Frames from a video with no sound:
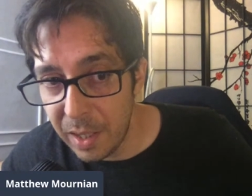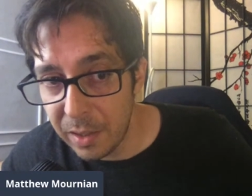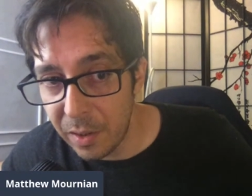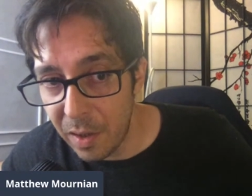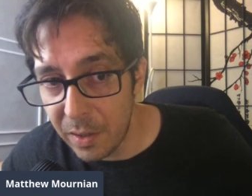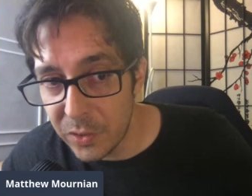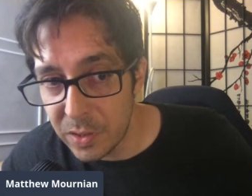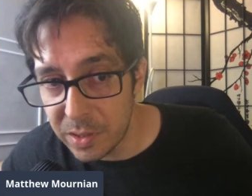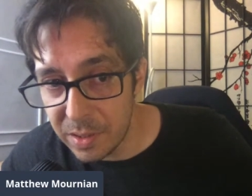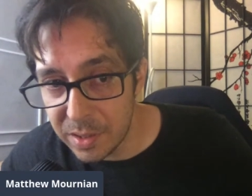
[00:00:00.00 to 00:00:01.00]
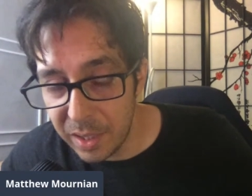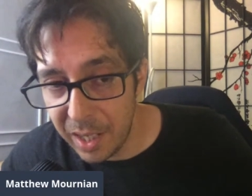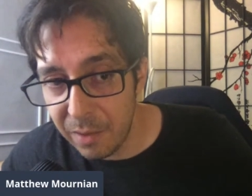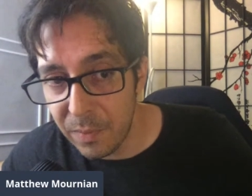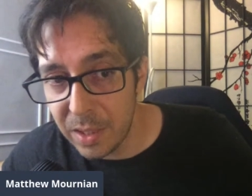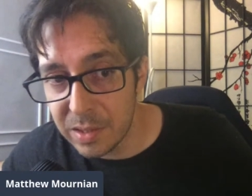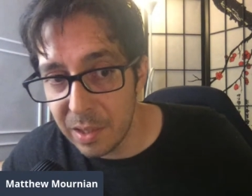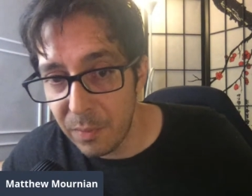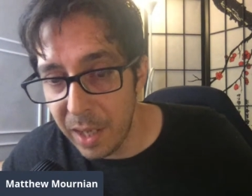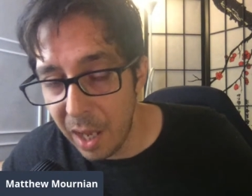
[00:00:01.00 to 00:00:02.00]
and consciousness gateways
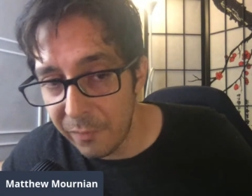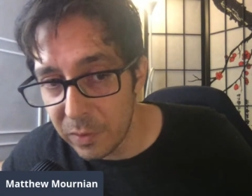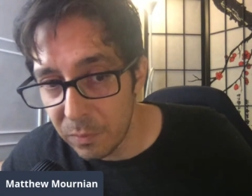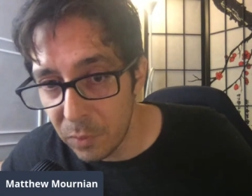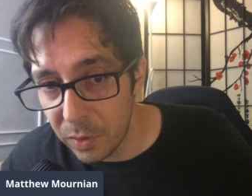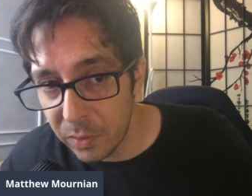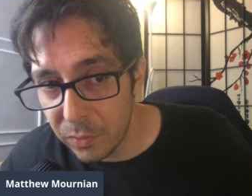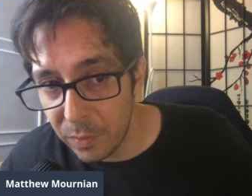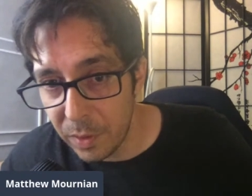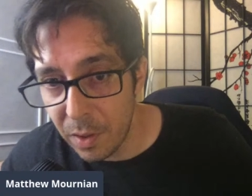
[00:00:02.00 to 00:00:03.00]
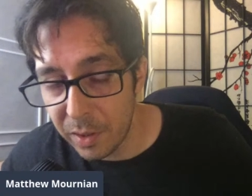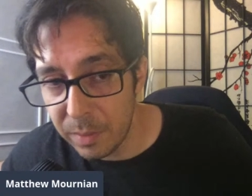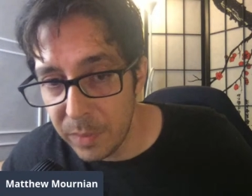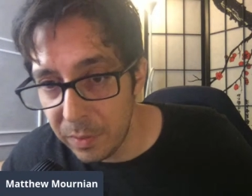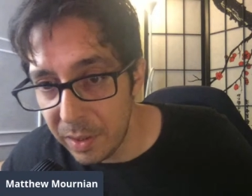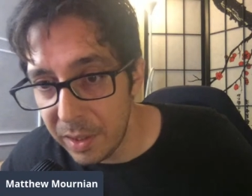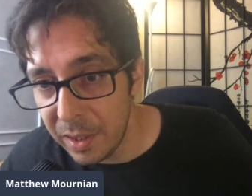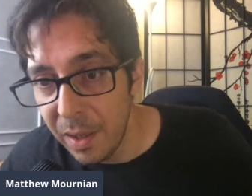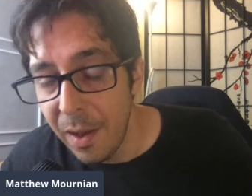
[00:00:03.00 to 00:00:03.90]
that we have to work through in our community.